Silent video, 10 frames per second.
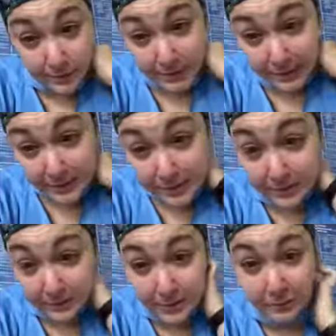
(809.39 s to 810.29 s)
We need to
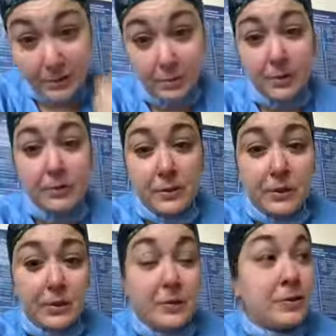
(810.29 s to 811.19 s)
do something about
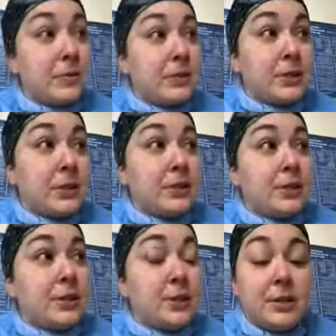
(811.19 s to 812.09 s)
this before his
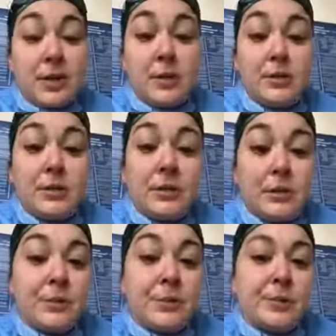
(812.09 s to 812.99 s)
kidneys shut down. You know,
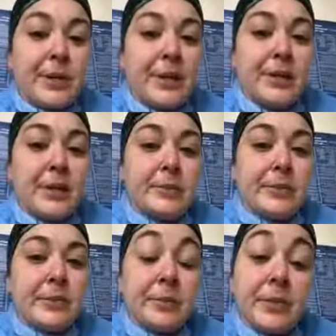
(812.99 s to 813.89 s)
give him some bicarb
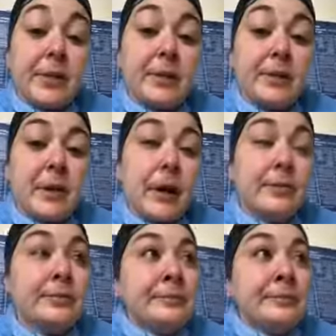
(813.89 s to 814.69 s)
or something like that.